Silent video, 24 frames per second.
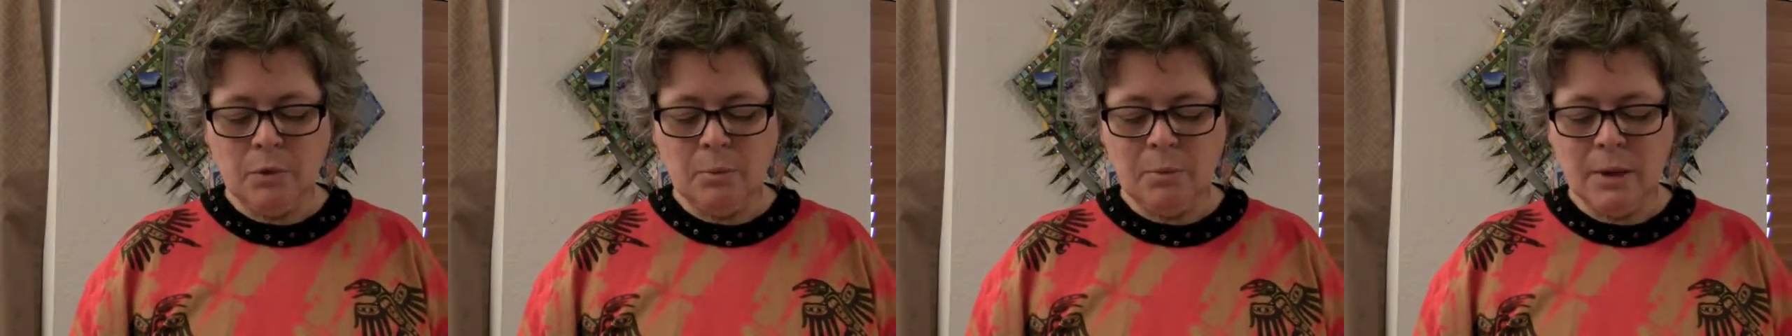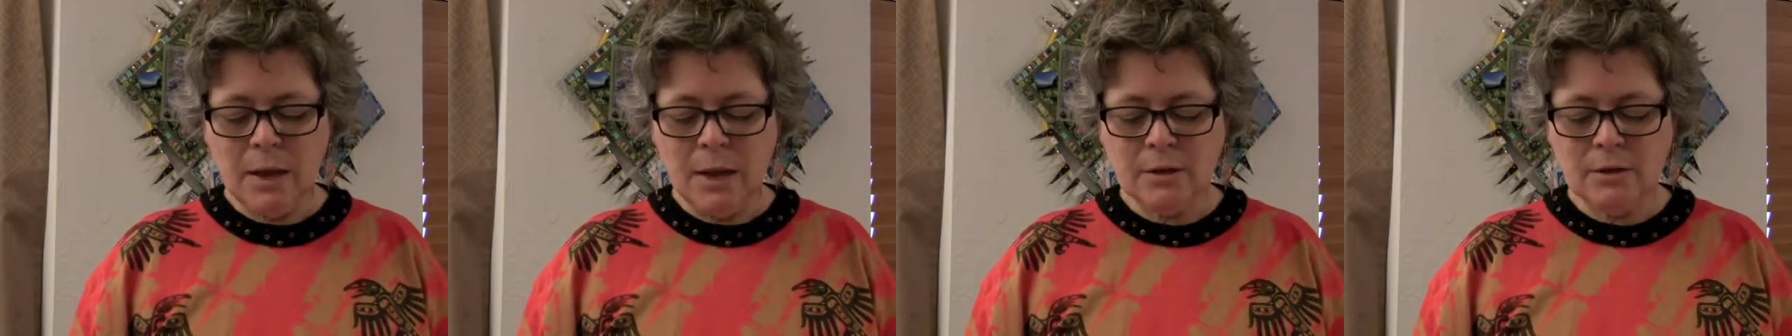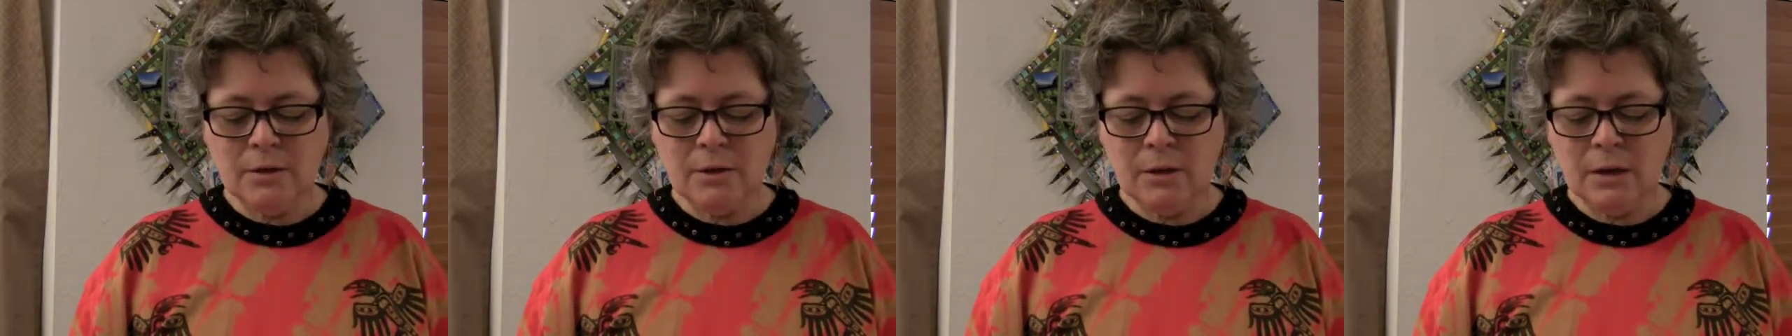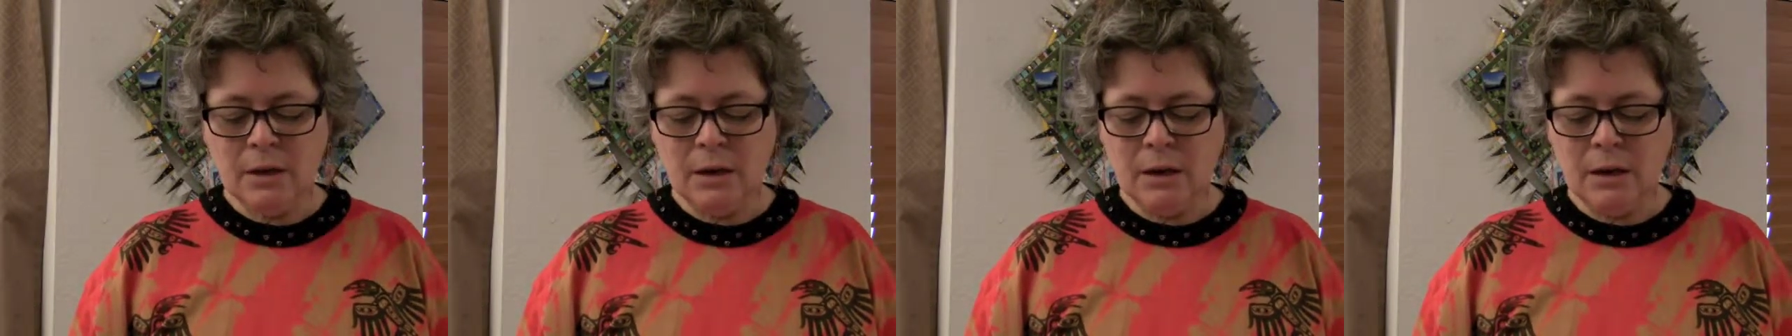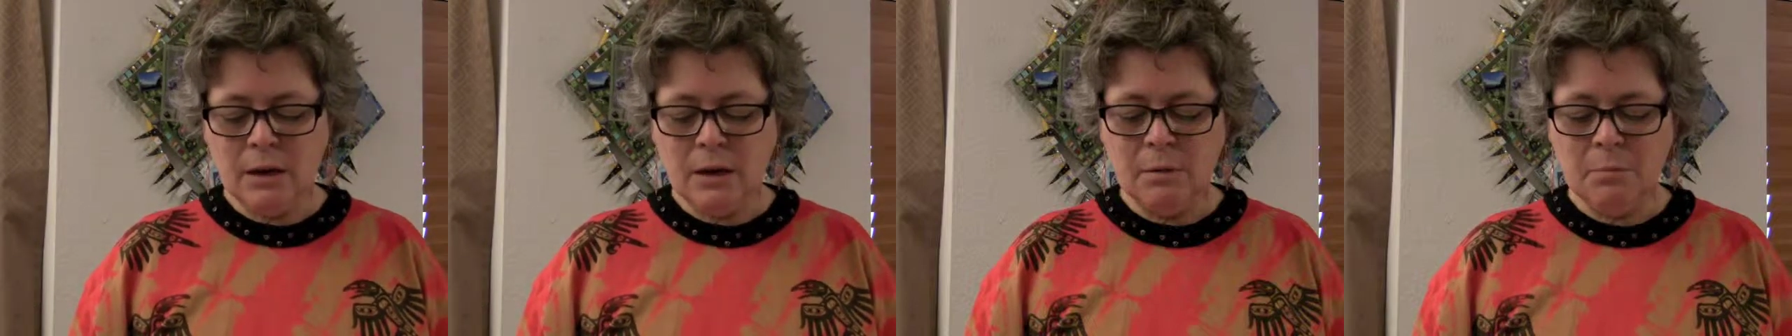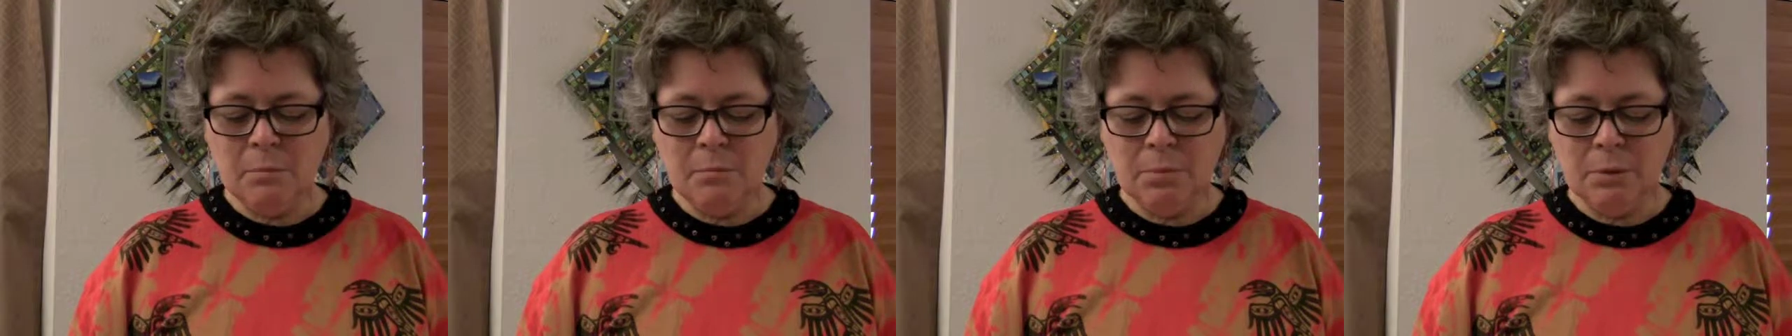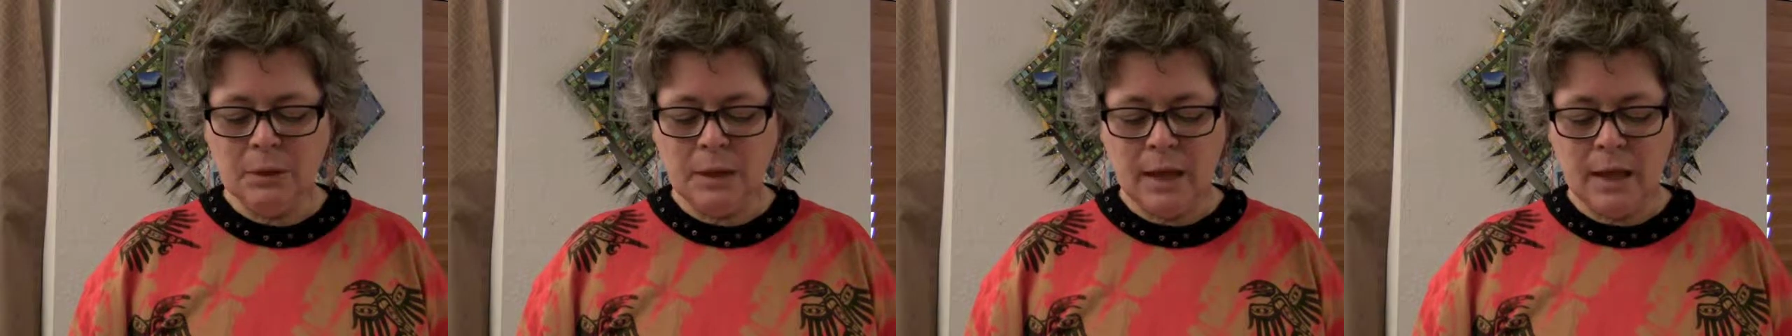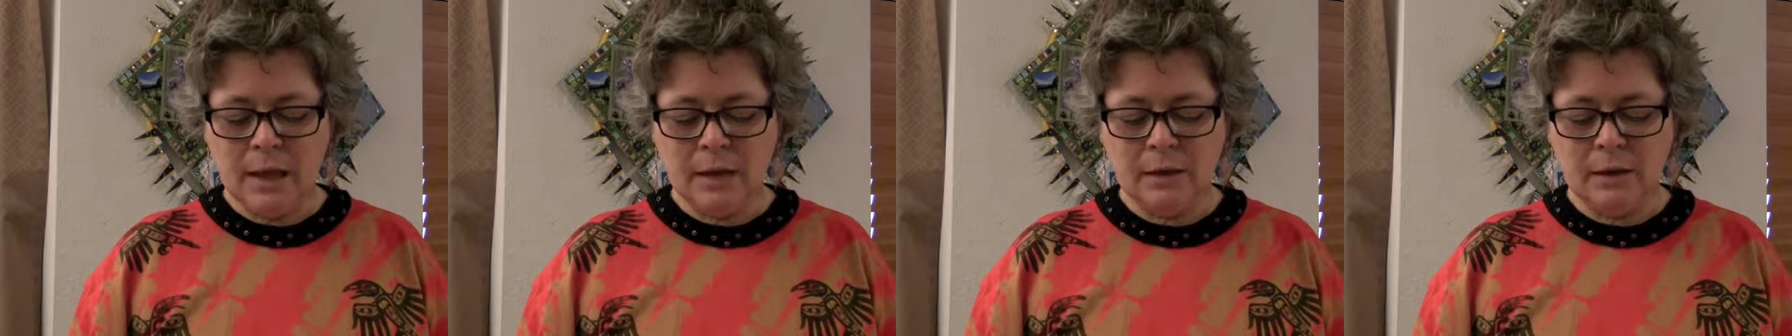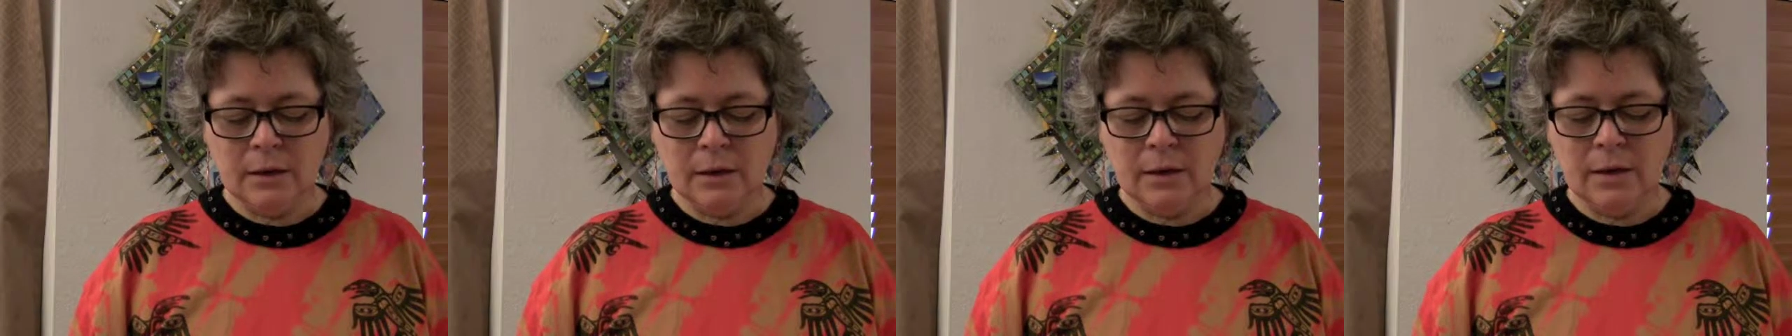imagined an
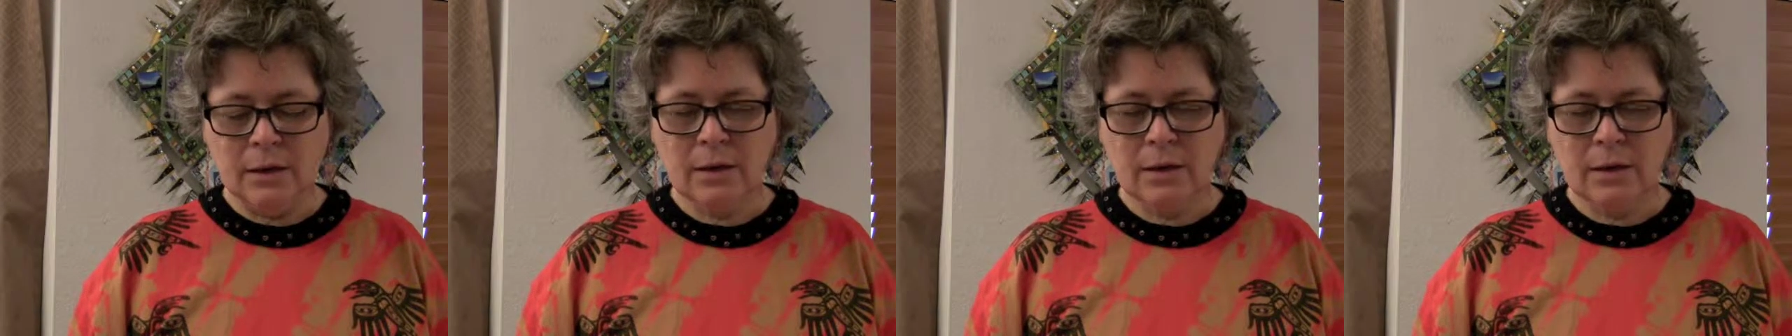implant,